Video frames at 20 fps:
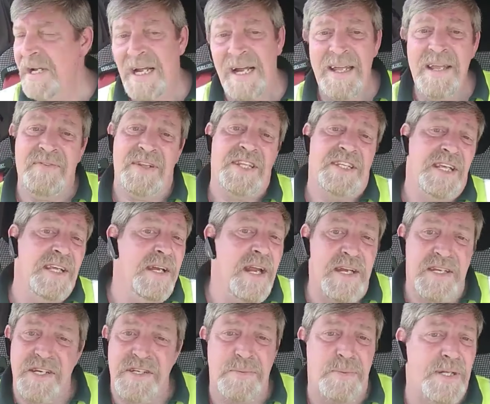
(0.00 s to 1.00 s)
Even
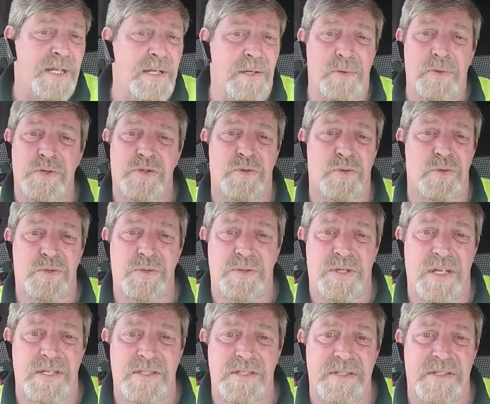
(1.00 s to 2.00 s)
teenagers would ignore social
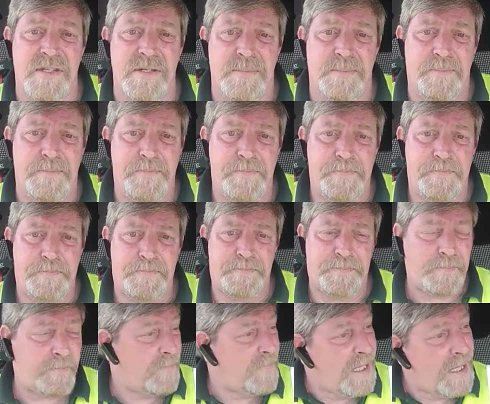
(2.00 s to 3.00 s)
distancing.
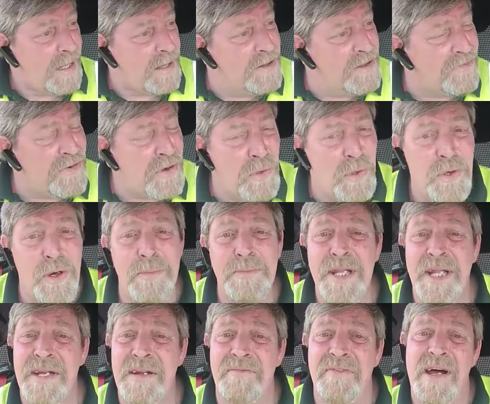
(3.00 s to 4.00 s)
They've grown up
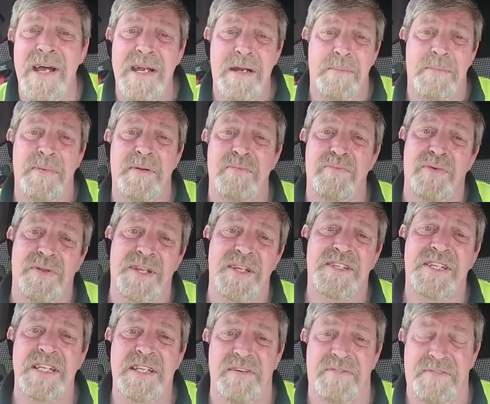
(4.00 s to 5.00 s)
in an environment where they
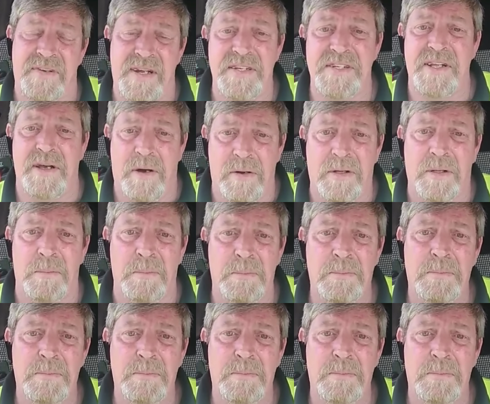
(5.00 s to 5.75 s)
see their friends, they hug them.